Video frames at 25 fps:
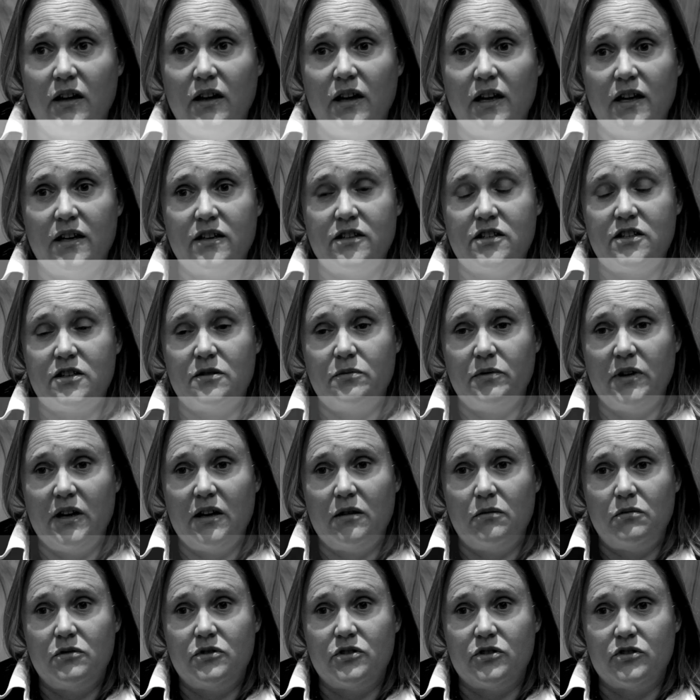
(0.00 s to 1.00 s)
is to be
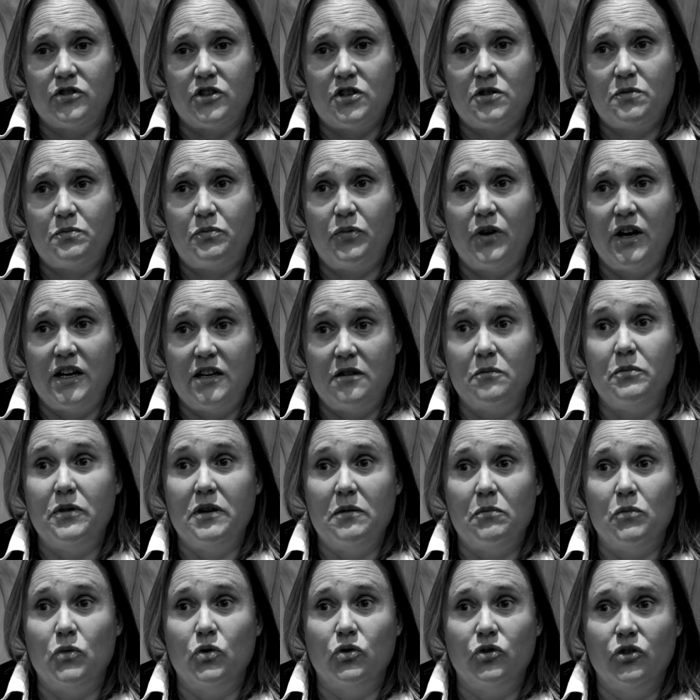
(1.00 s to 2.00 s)
able to spread a
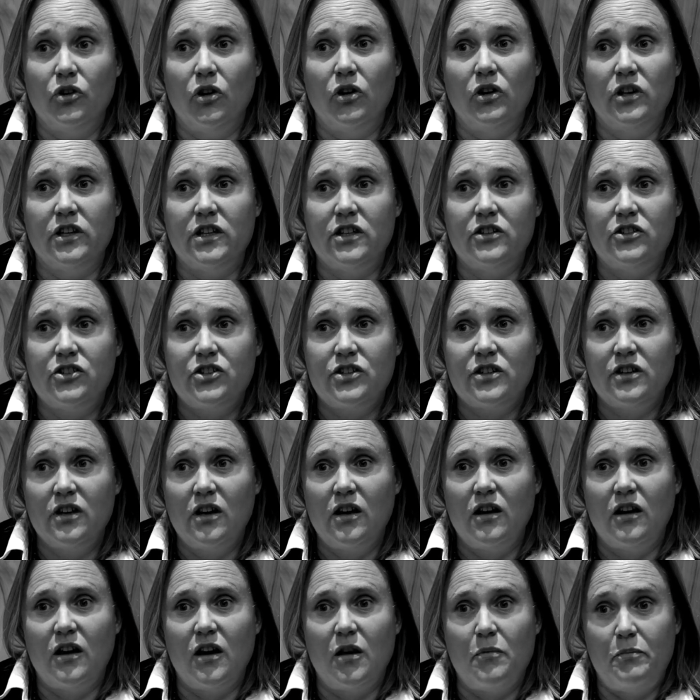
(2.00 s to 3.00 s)
bit more knowledge
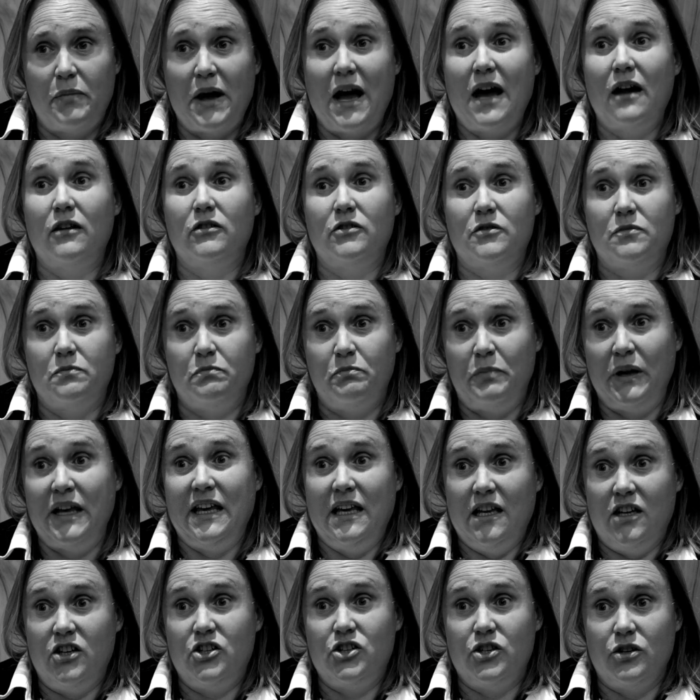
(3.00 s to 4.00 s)
about
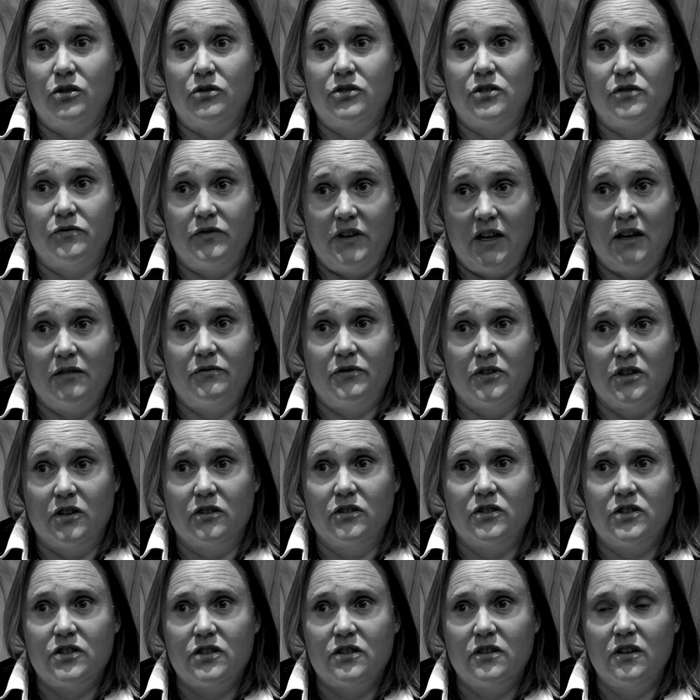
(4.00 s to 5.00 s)
big issues of
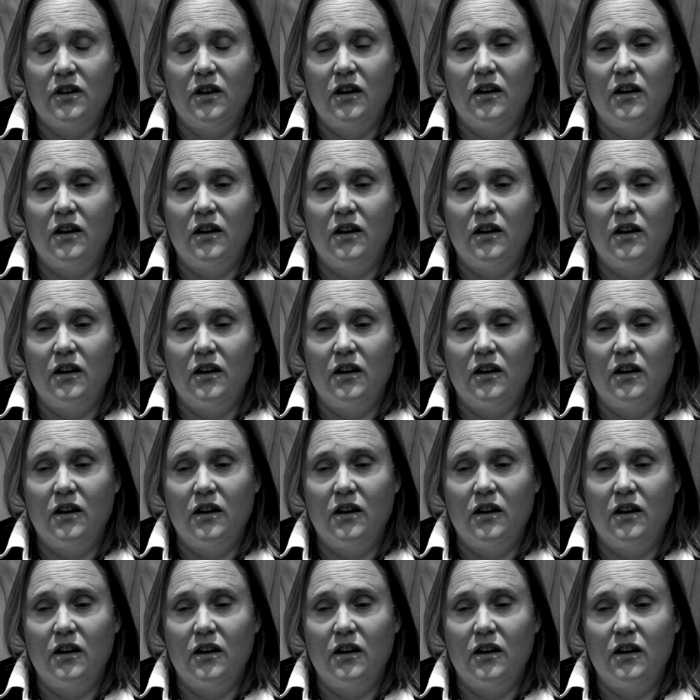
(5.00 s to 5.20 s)
governance.